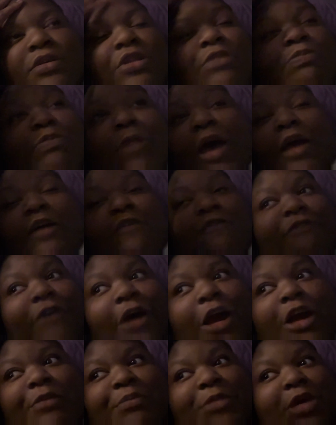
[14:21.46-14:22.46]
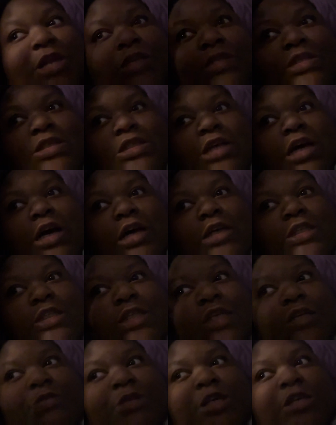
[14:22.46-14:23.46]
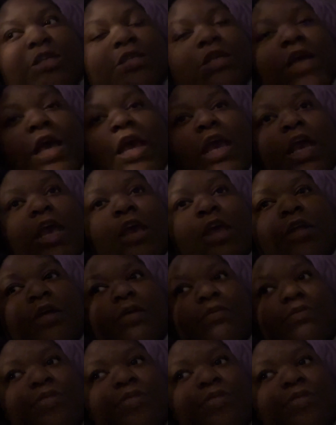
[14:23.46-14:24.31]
my environment is toxic because I hate